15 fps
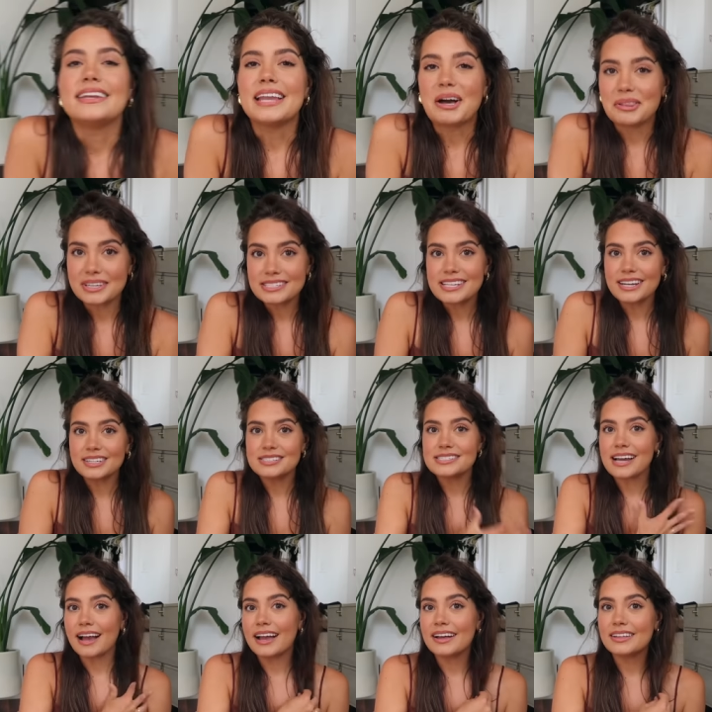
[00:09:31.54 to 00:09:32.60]
Now this
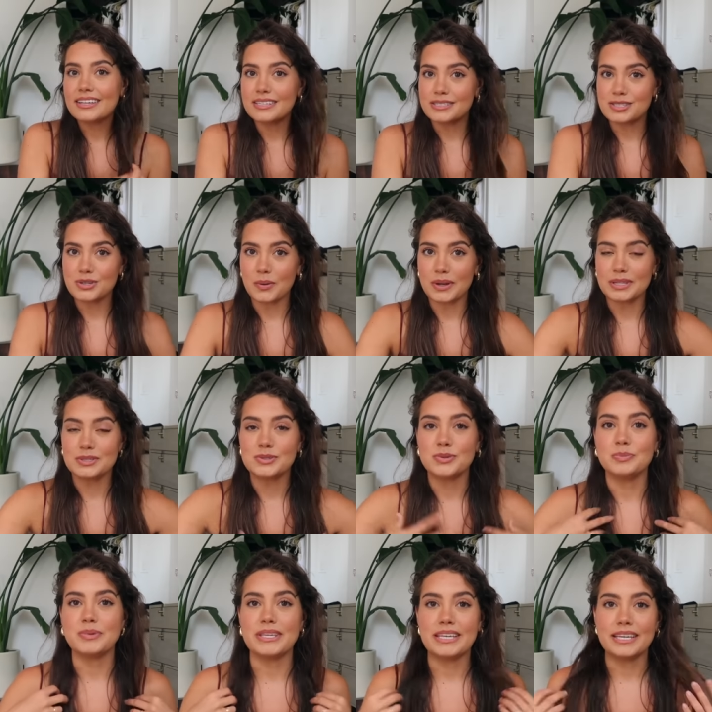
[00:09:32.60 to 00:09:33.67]
hairstyle is going to
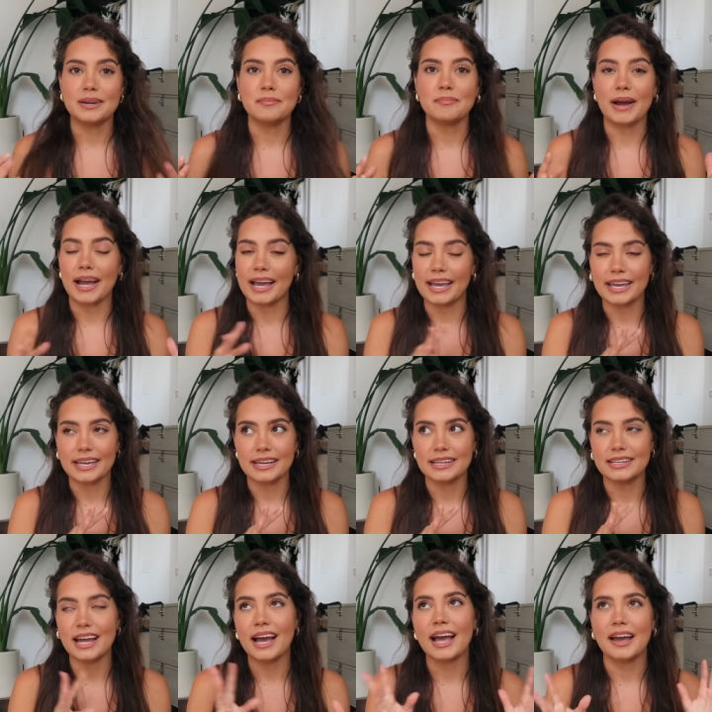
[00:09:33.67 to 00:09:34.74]
be my,
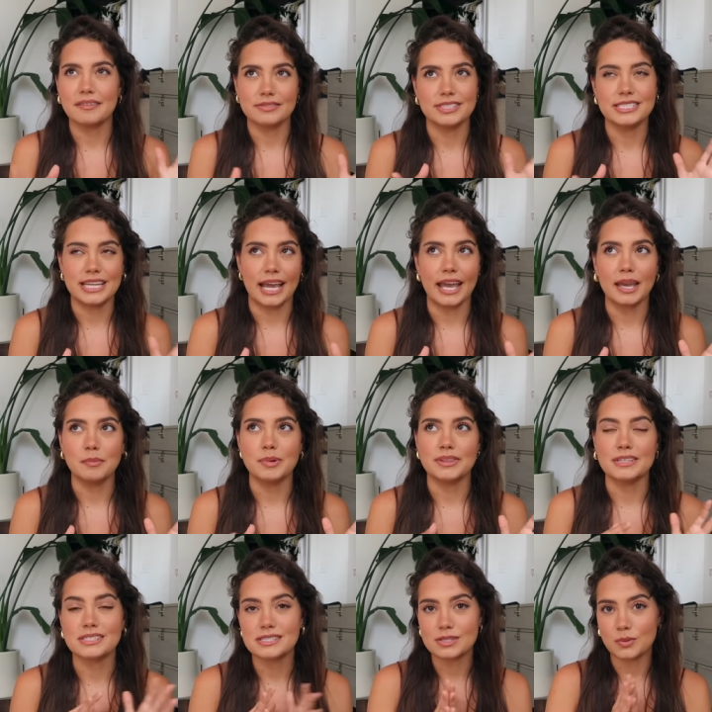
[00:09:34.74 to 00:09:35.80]
not every day, but
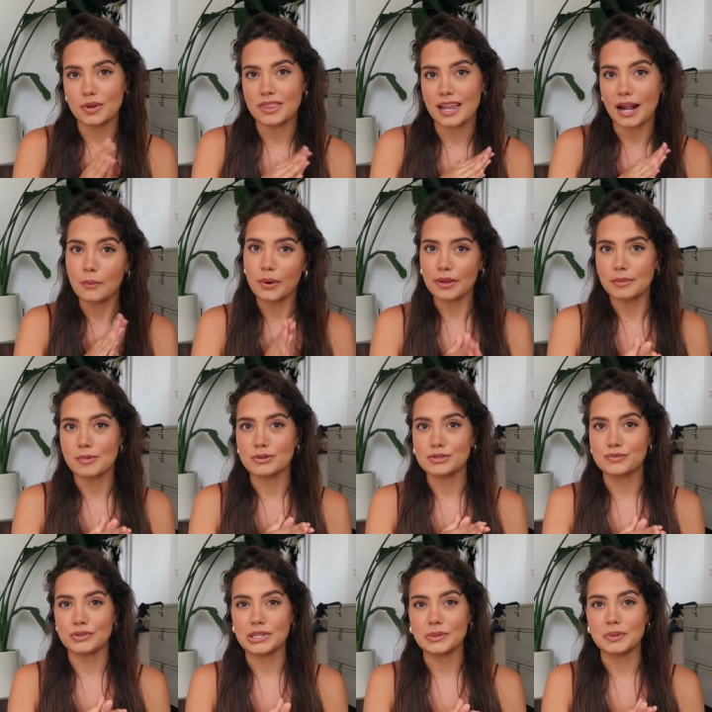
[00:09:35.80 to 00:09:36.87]
this is the one that I wear the most
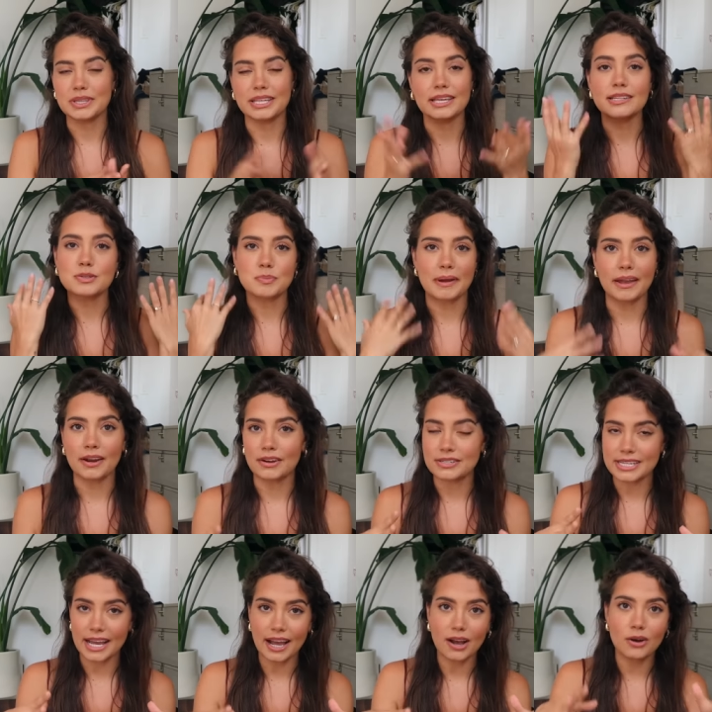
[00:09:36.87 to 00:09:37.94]
frequently. It's my hair
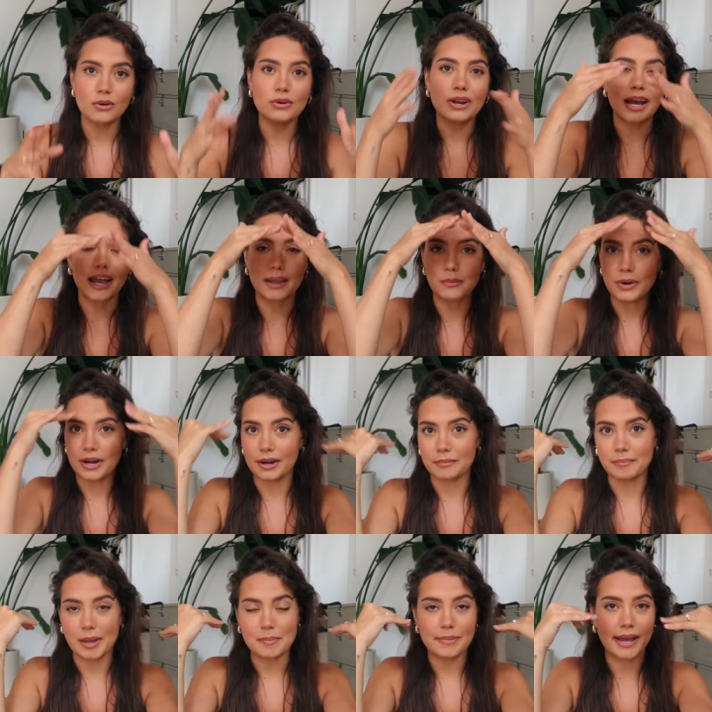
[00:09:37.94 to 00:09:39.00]
down, I wear
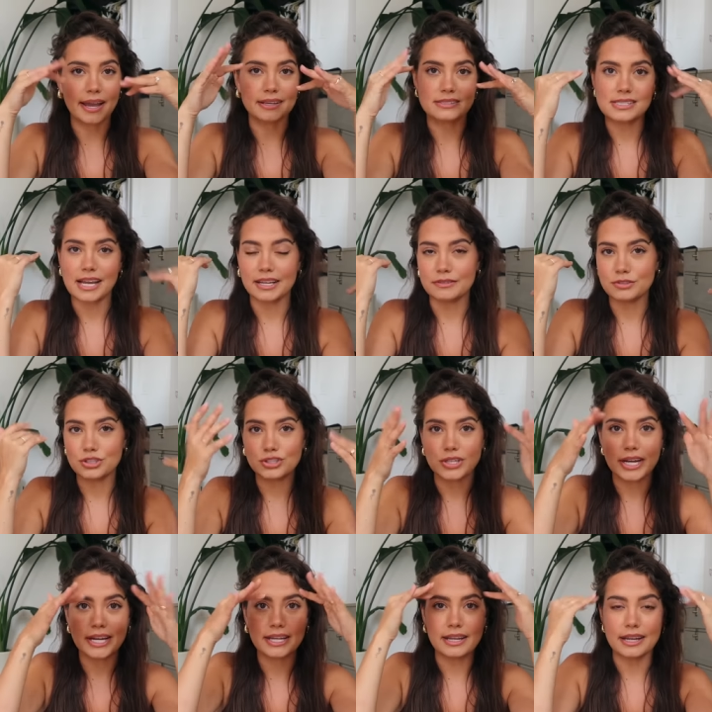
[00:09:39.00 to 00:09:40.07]
my bangs kind of
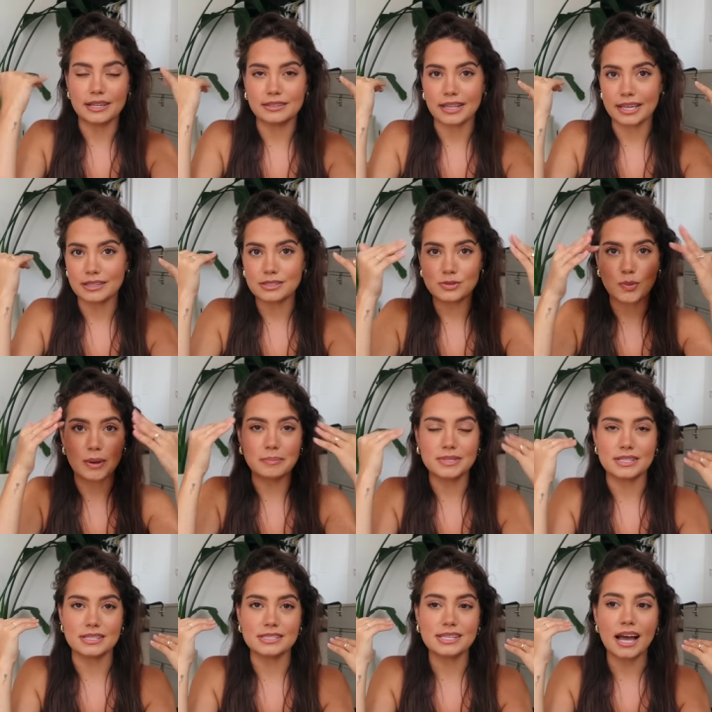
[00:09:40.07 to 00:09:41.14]
straight and like swept
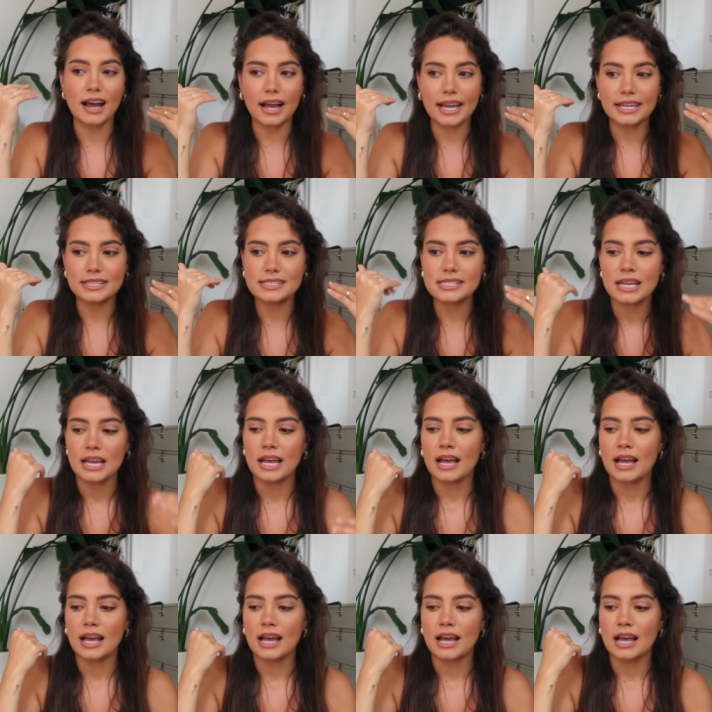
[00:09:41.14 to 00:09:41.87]
to the sides